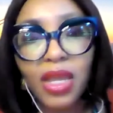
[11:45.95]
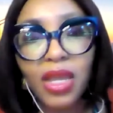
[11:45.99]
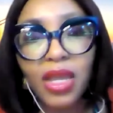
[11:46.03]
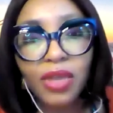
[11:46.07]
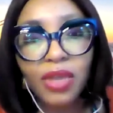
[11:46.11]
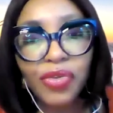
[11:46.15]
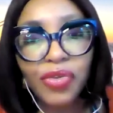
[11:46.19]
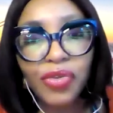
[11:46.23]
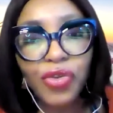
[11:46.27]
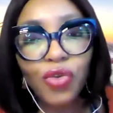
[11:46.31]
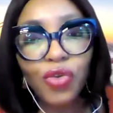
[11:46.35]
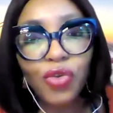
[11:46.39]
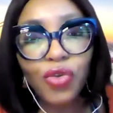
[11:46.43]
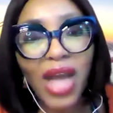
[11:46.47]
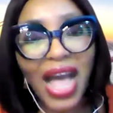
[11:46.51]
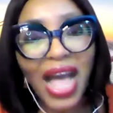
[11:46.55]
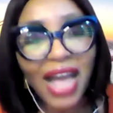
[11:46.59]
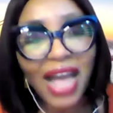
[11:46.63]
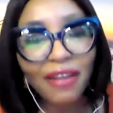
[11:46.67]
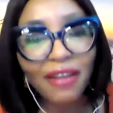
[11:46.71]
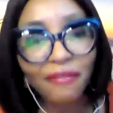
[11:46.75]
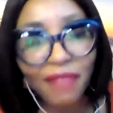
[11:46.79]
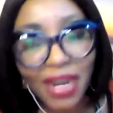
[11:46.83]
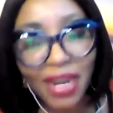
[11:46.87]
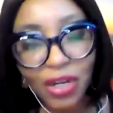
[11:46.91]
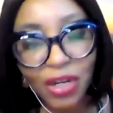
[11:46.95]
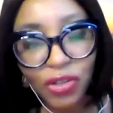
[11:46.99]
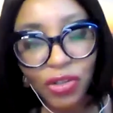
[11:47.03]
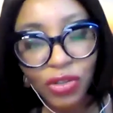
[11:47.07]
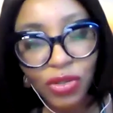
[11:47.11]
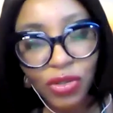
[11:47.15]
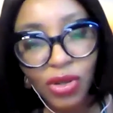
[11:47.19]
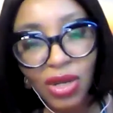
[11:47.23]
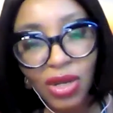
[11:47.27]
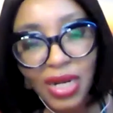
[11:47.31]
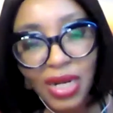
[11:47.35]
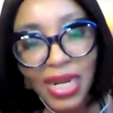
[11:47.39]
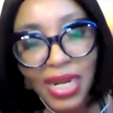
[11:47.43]
you know, add value to the
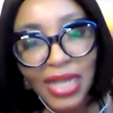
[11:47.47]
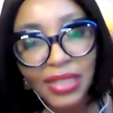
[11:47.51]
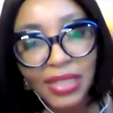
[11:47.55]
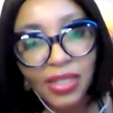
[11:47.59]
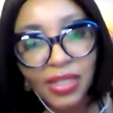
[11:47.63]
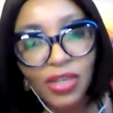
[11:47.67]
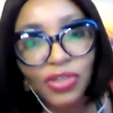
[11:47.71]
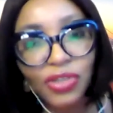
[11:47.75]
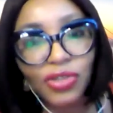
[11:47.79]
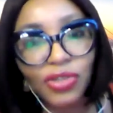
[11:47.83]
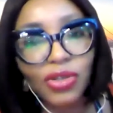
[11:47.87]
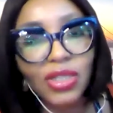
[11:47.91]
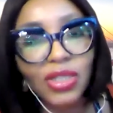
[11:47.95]
organization,